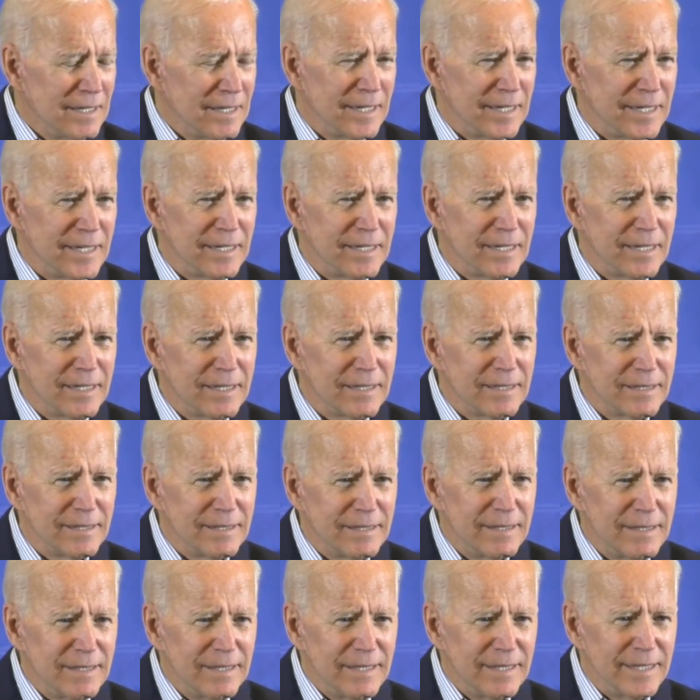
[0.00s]

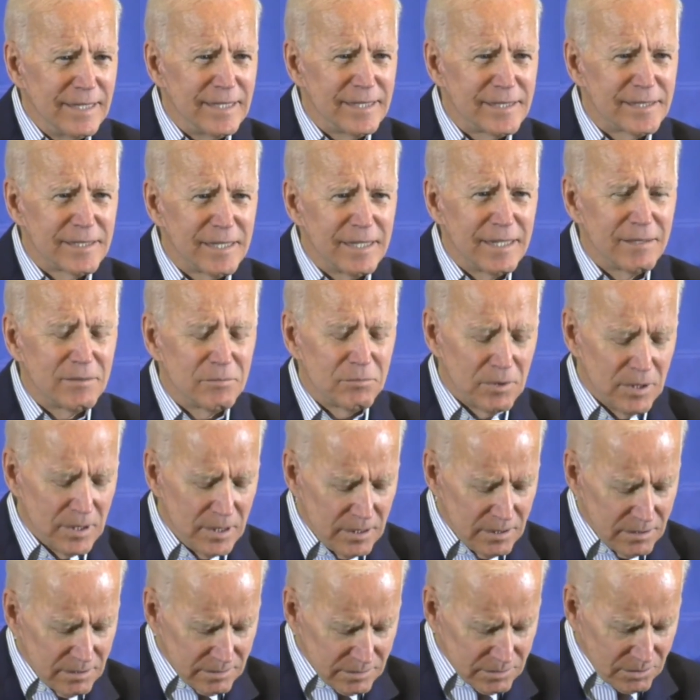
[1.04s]
he said,
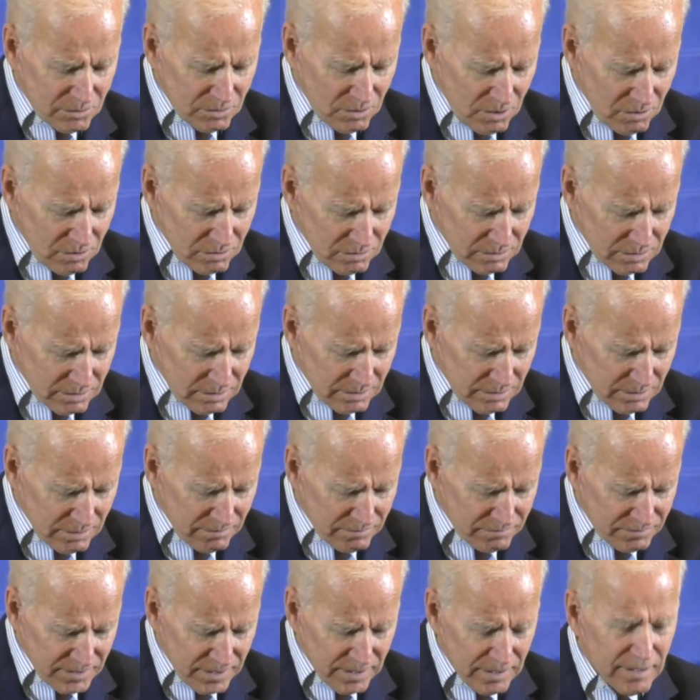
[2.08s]
well, quote,
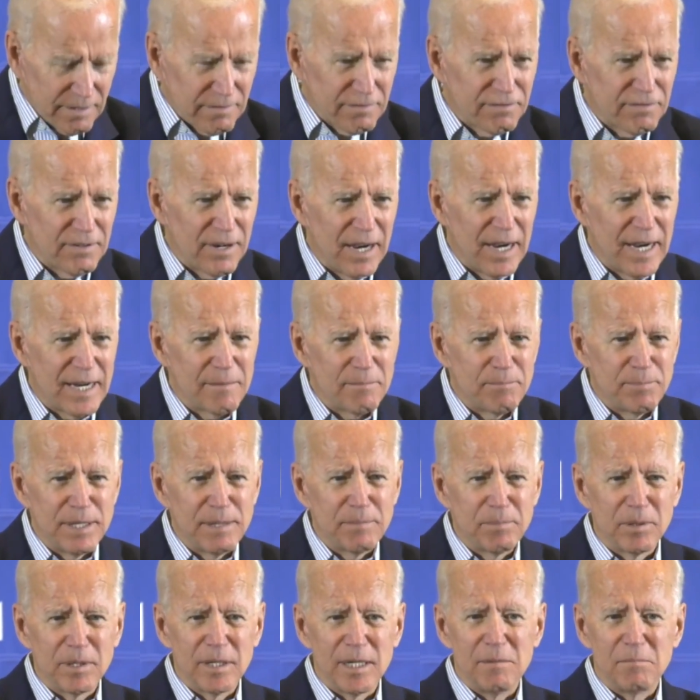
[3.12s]
they're very fine
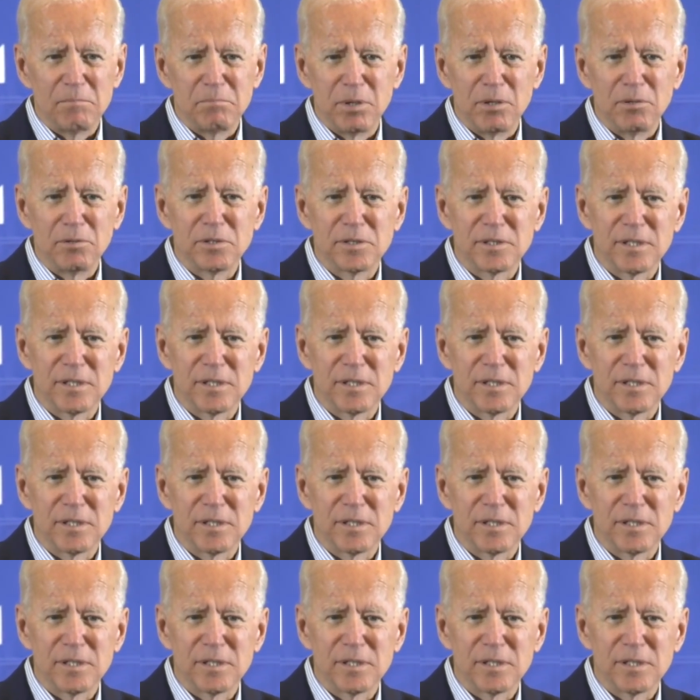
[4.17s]
people on both